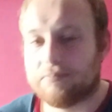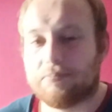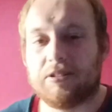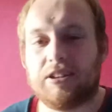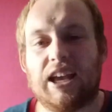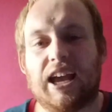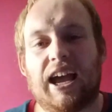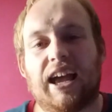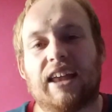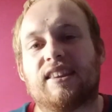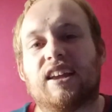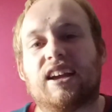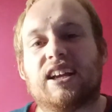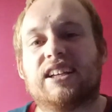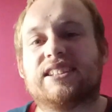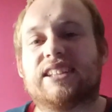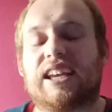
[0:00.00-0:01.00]
But yeah,
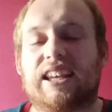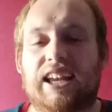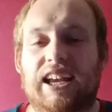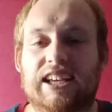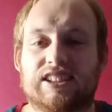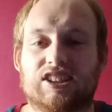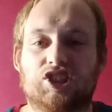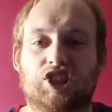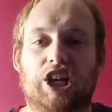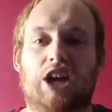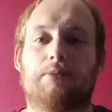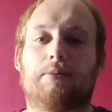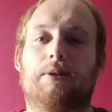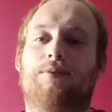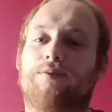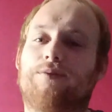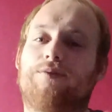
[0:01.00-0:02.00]
that is it, ladies and
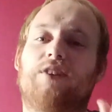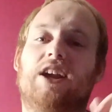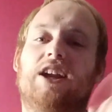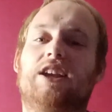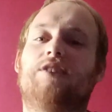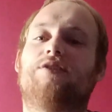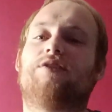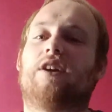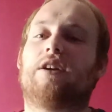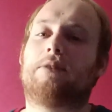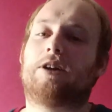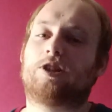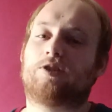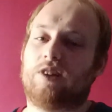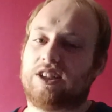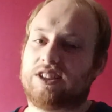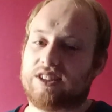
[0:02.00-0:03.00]
gentlemen. Thank you very
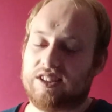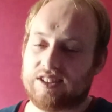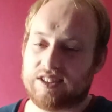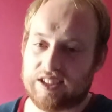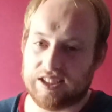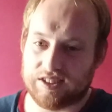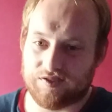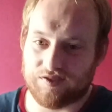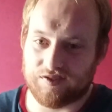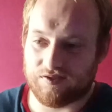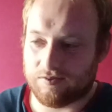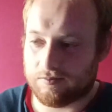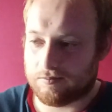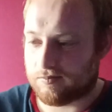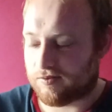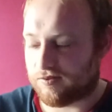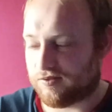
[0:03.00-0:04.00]
much for listening to this
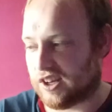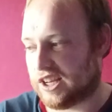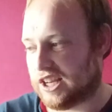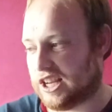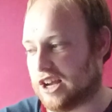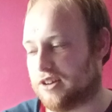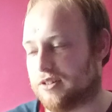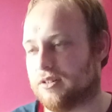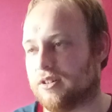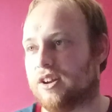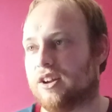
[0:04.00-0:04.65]
video.